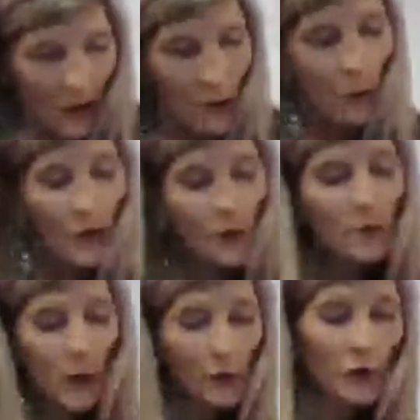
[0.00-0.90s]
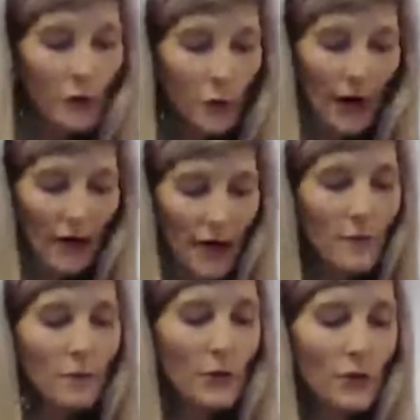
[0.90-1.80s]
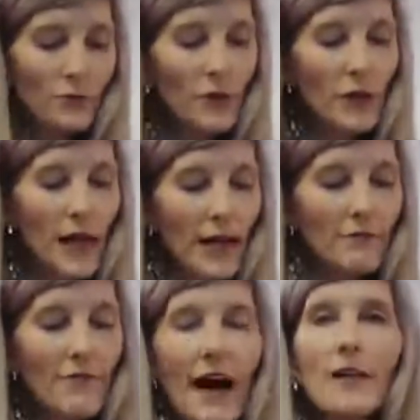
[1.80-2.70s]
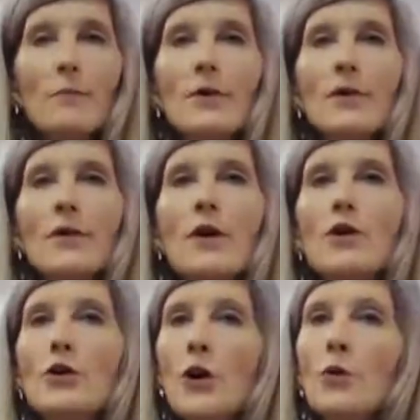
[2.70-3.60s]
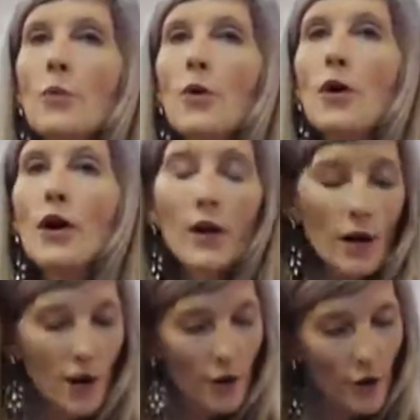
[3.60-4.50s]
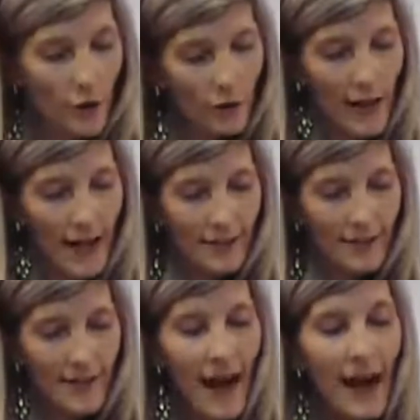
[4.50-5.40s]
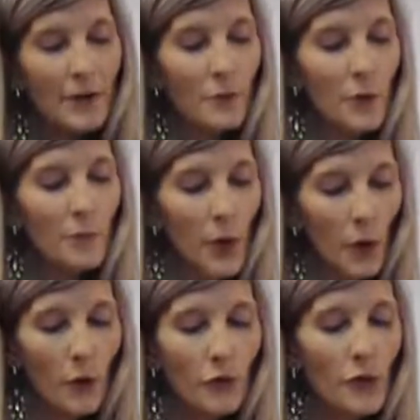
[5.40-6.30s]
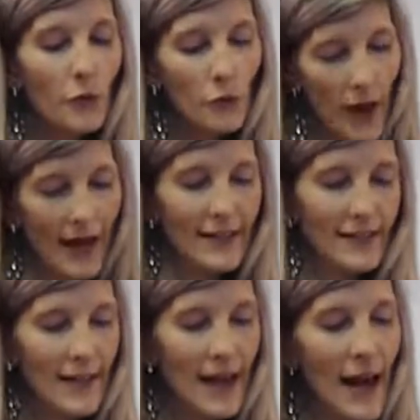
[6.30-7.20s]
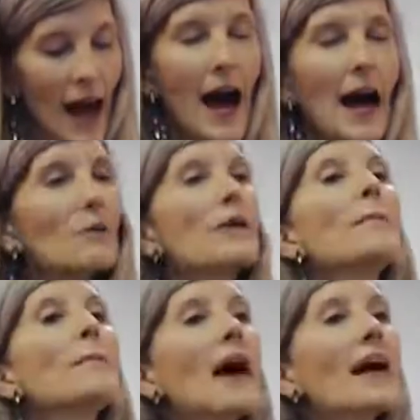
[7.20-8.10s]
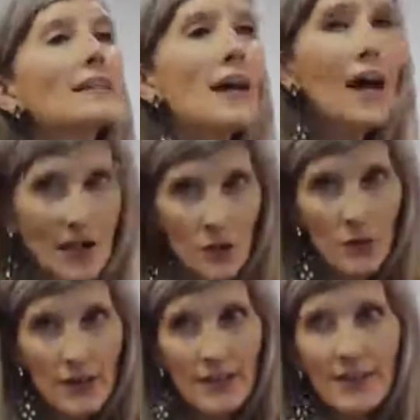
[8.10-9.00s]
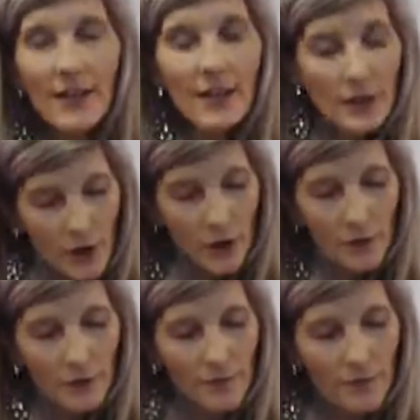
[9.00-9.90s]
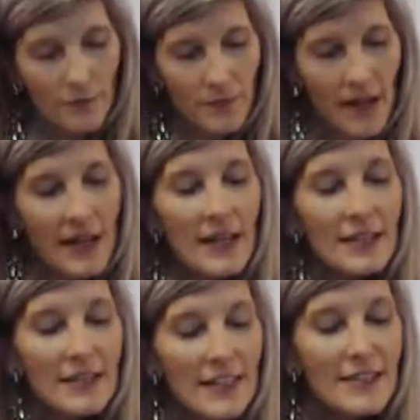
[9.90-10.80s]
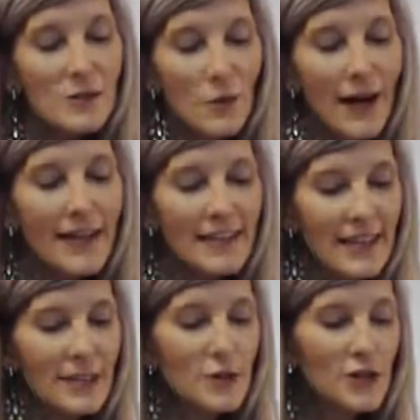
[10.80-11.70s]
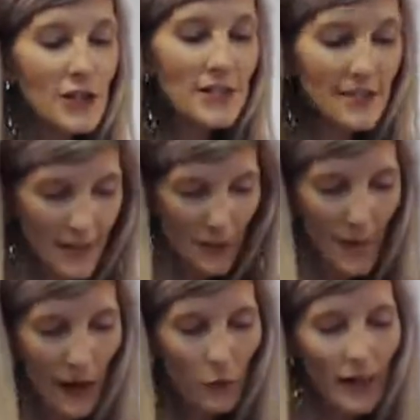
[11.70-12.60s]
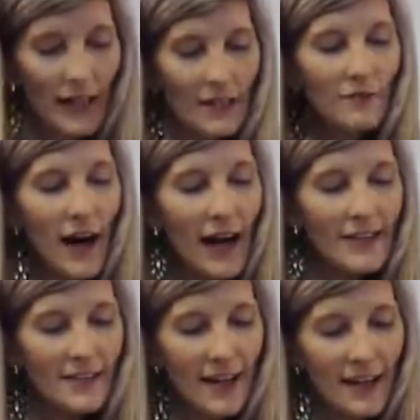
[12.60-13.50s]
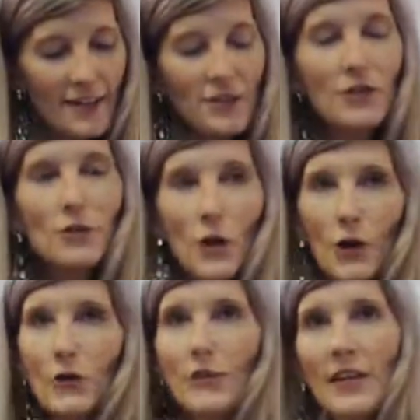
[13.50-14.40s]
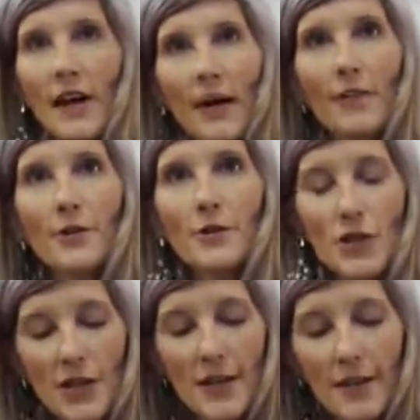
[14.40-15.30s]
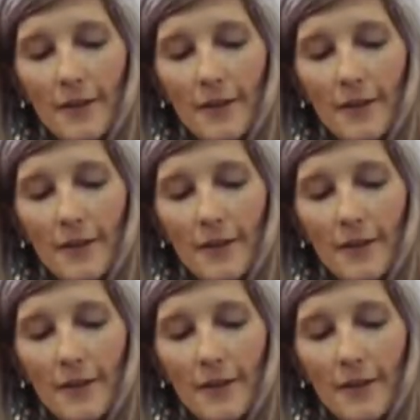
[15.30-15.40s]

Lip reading: We are both human, beautiful and fallible, no more, no less. And we're both right. I went back to Auschwitz alone. This is what I think Jesus meant when he advised us to turn the other cheek.